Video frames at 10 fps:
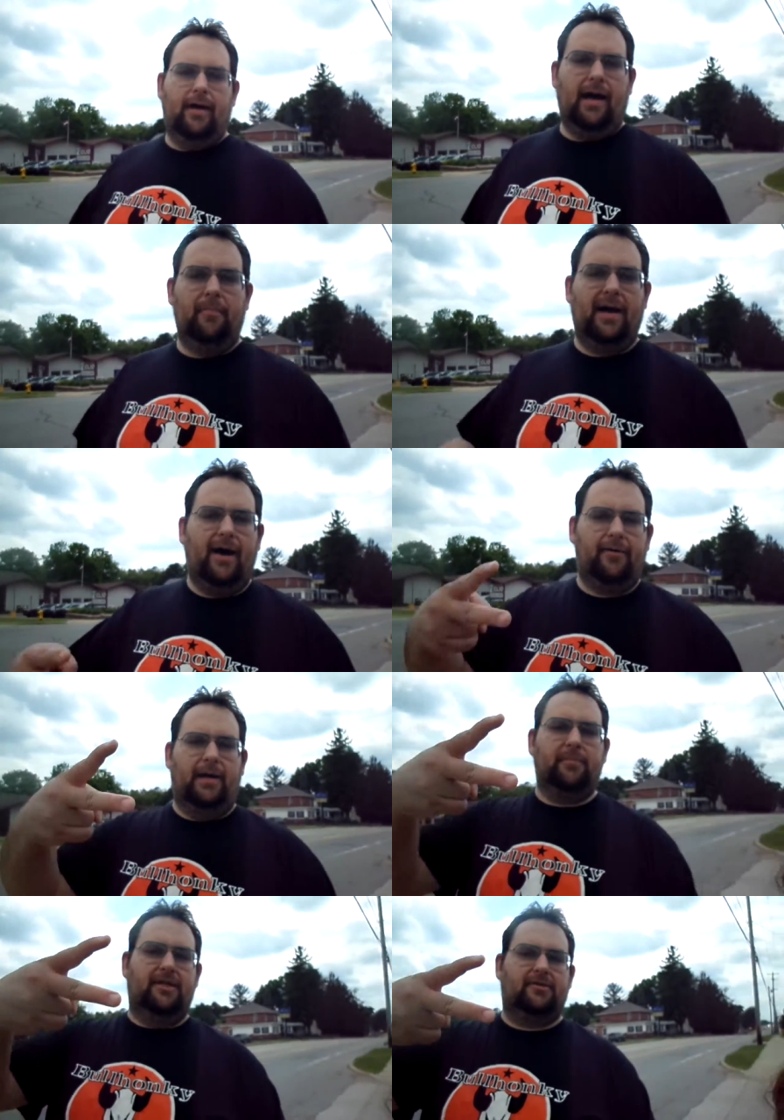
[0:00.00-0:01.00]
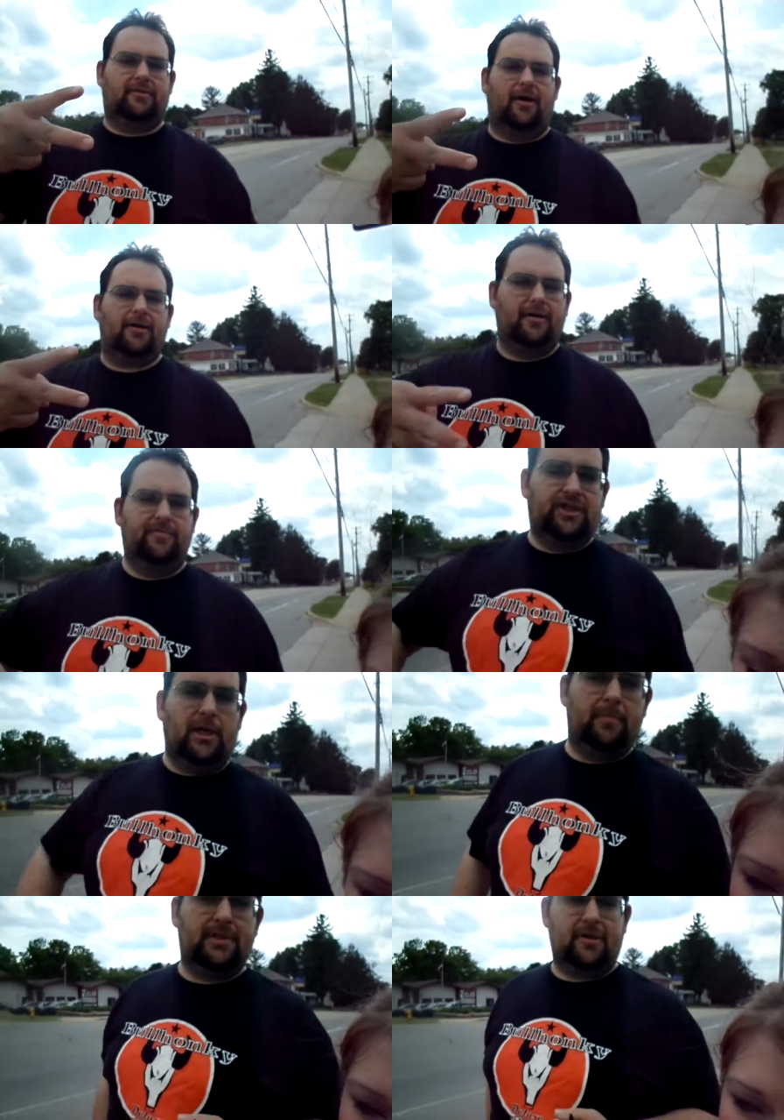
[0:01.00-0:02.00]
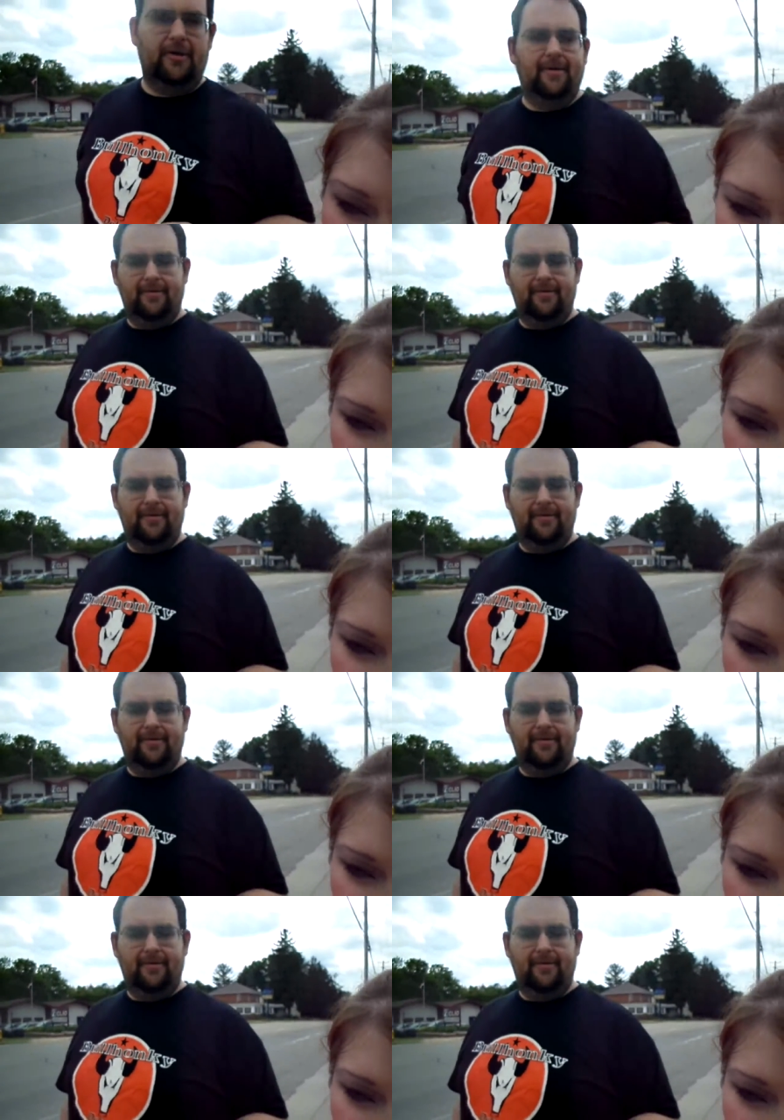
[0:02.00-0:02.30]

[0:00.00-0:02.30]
I'm out. I'm the talkative chubster.